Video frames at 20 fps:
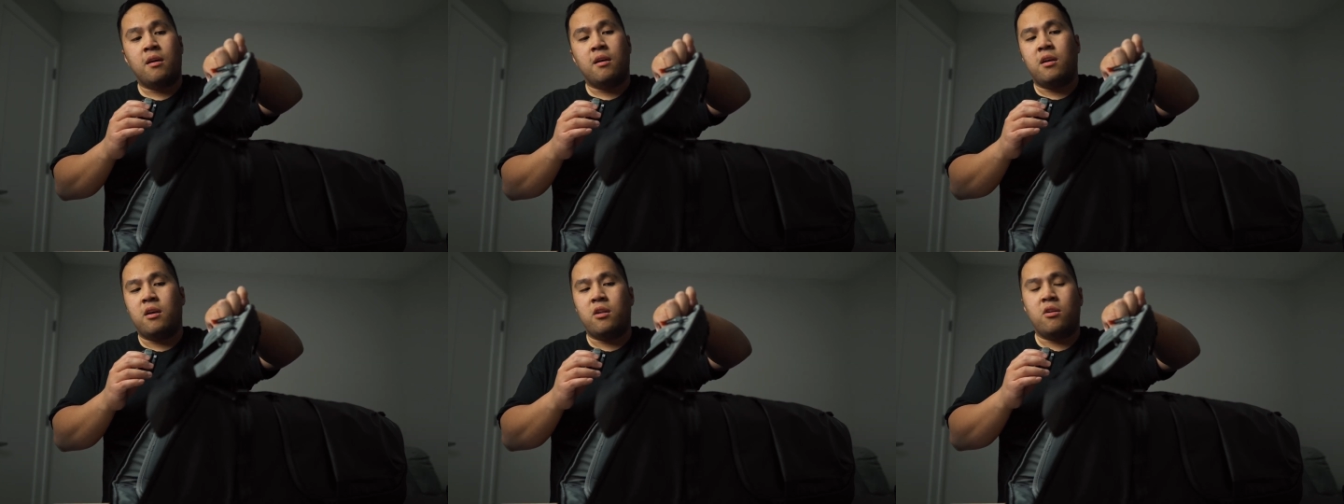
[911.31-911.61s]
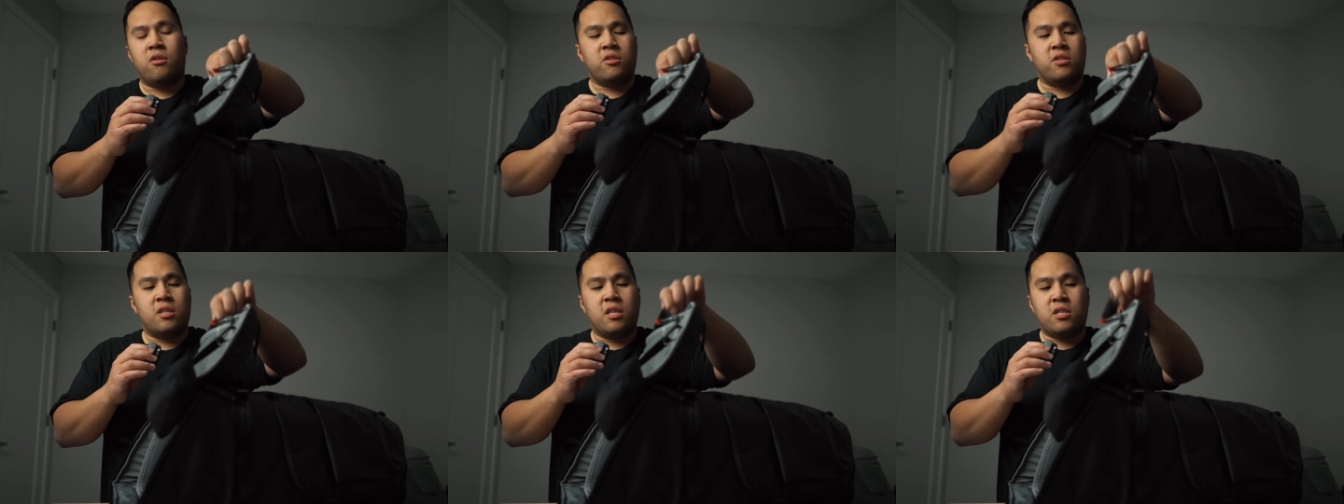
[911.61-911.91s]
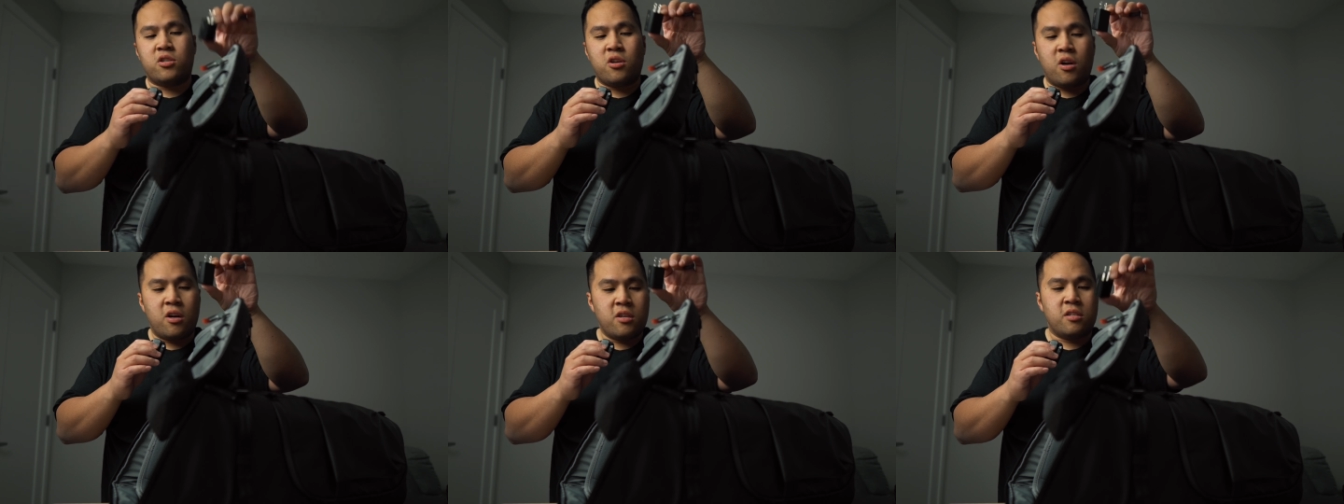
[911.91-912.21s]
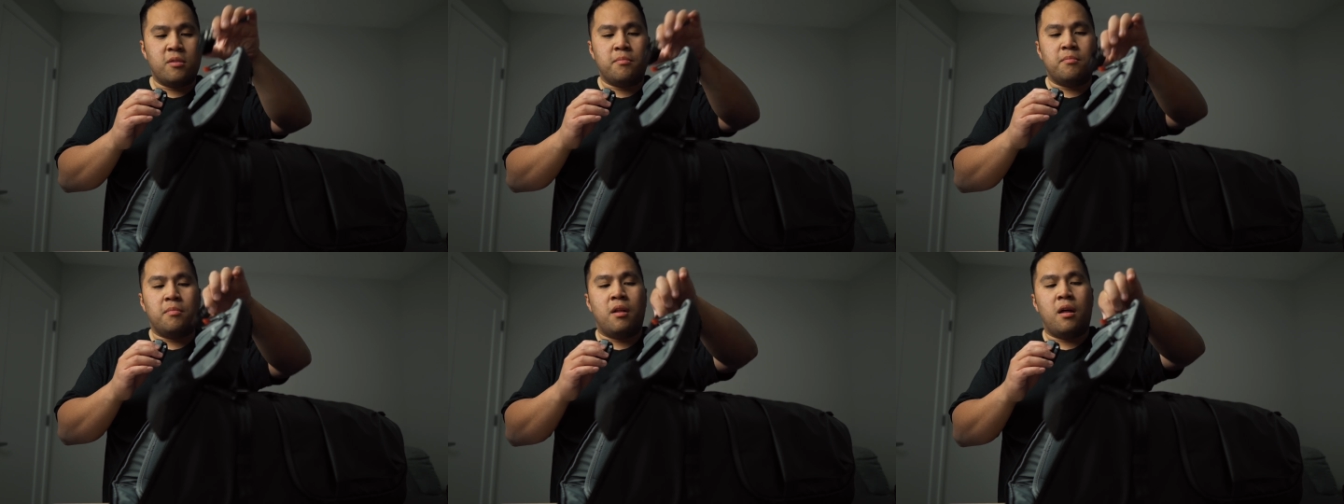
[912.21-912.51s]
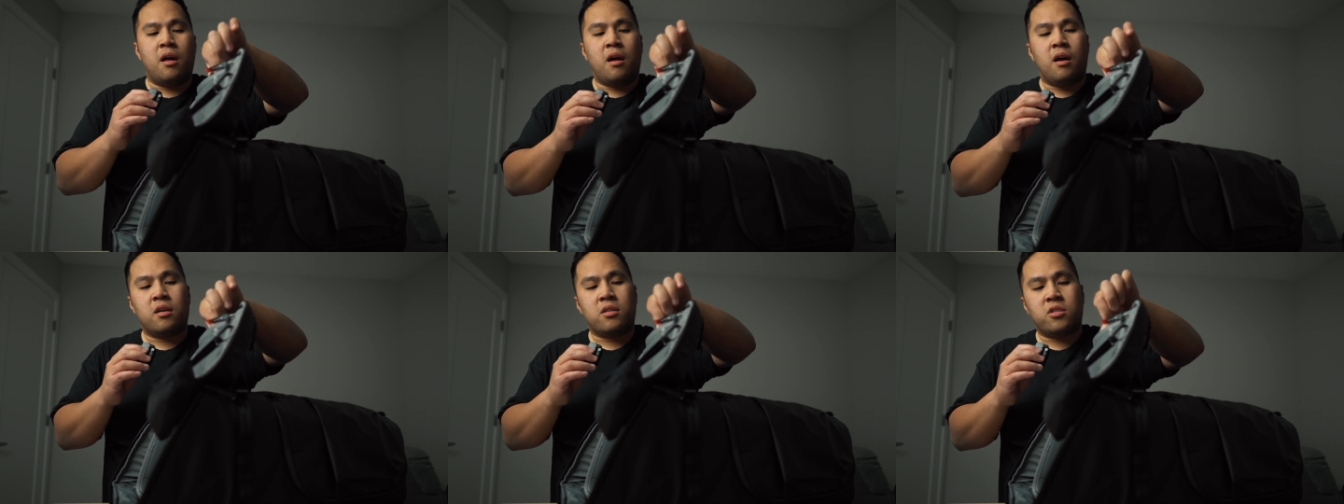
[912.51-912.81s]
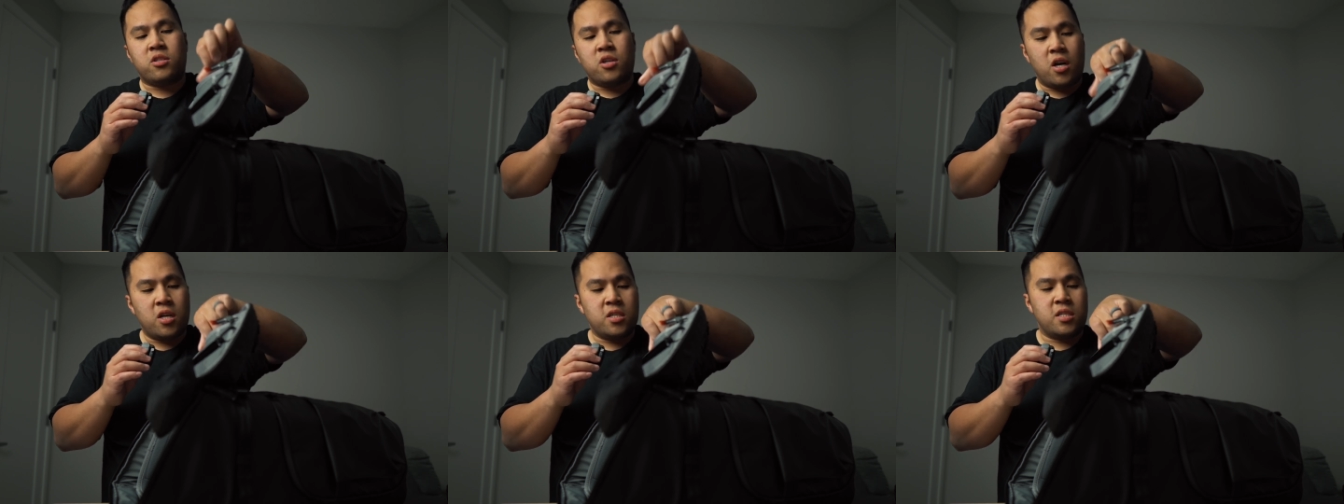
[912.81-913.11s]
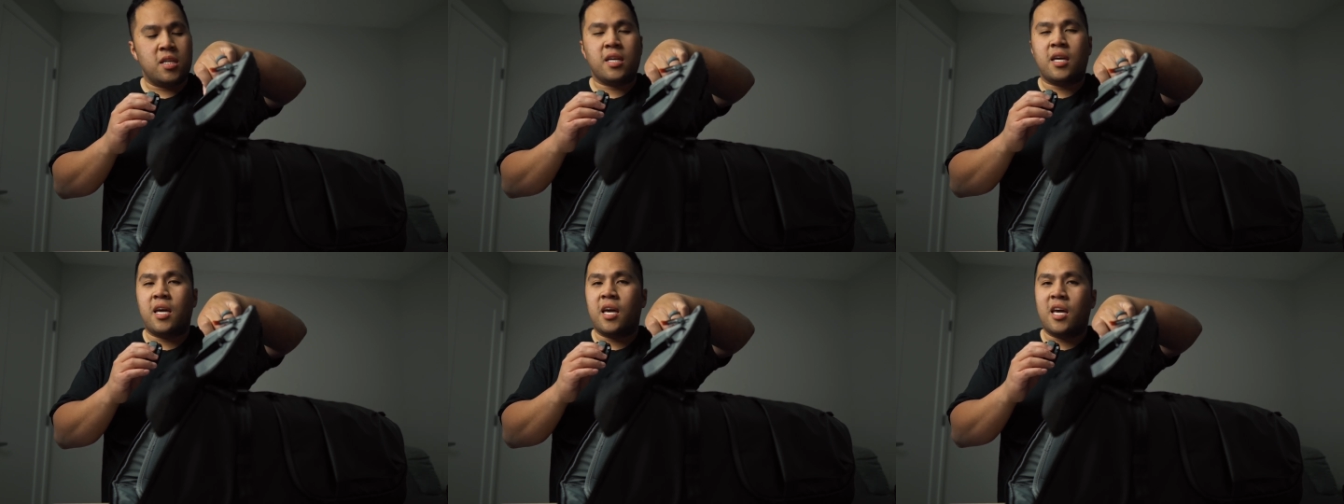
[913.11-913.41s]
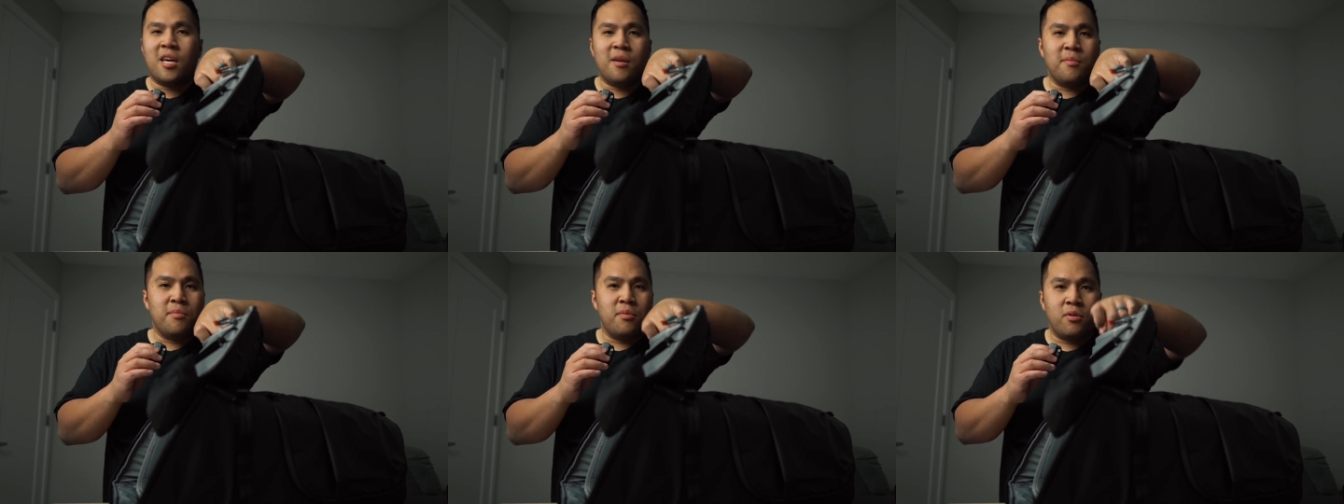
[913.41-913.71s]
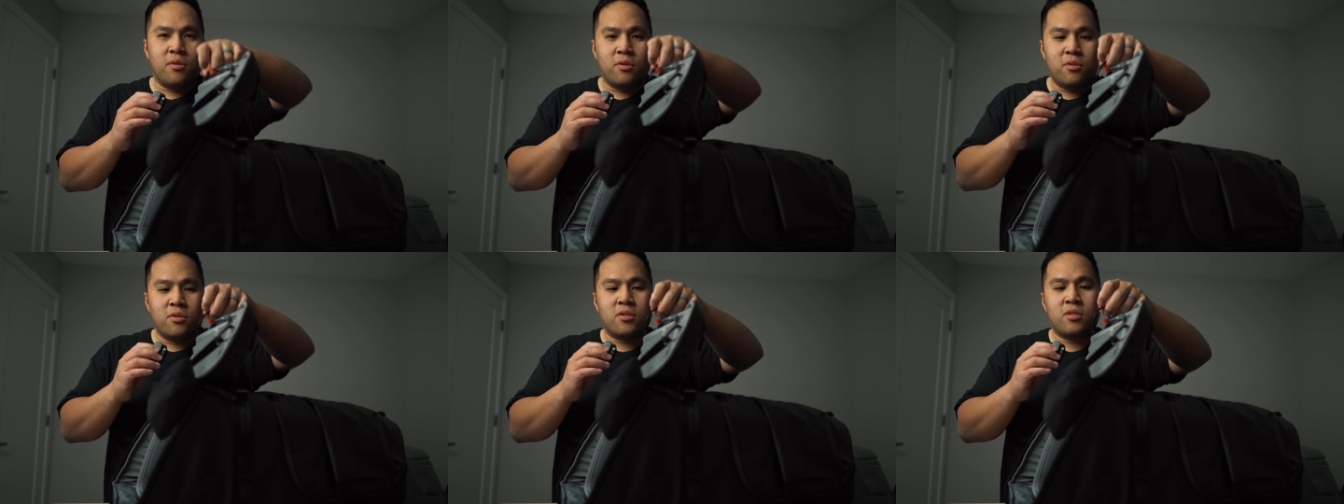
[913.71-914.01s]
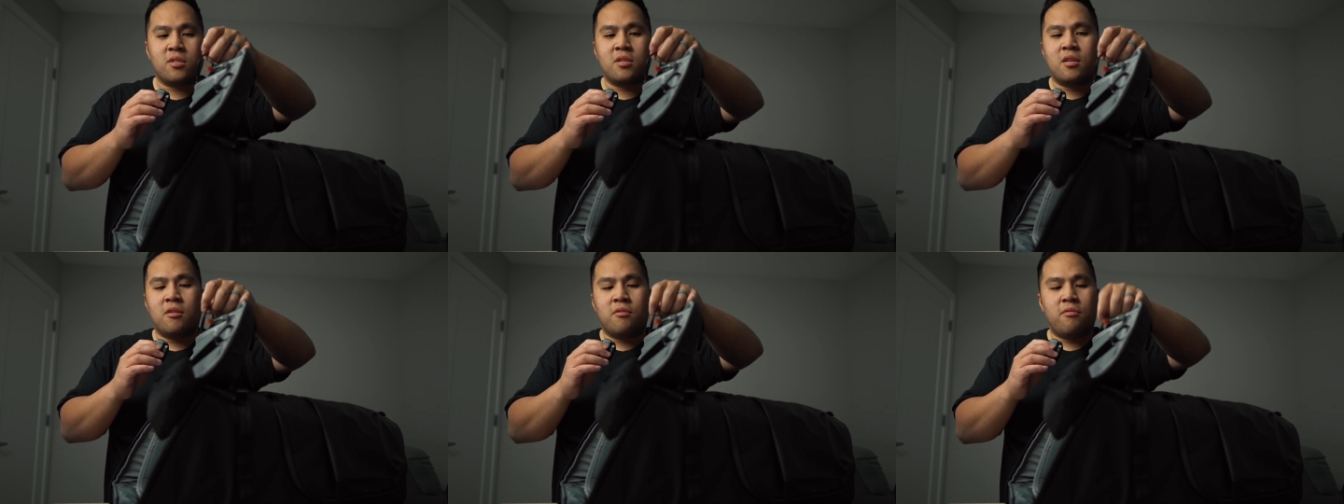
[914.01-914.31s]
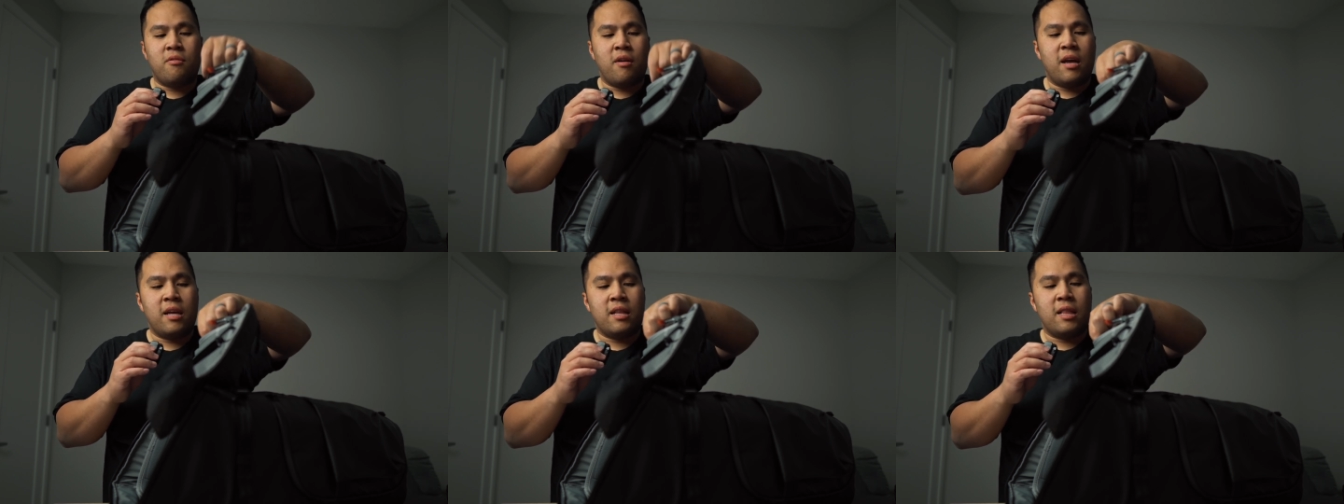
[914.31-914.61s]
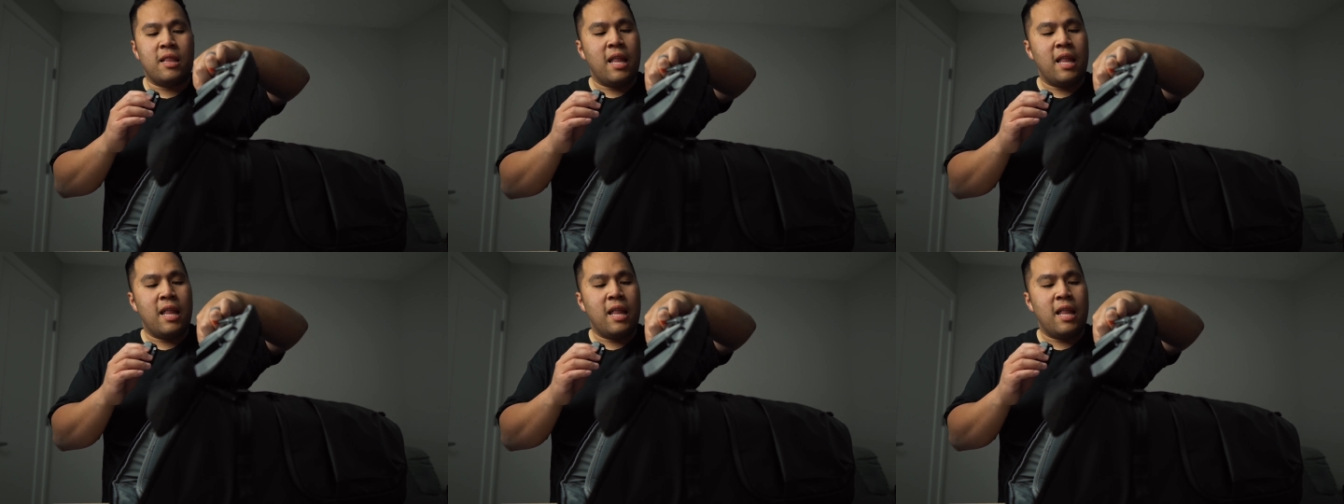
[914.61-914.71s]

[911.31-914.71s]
You know, the charging block, charging cables, right?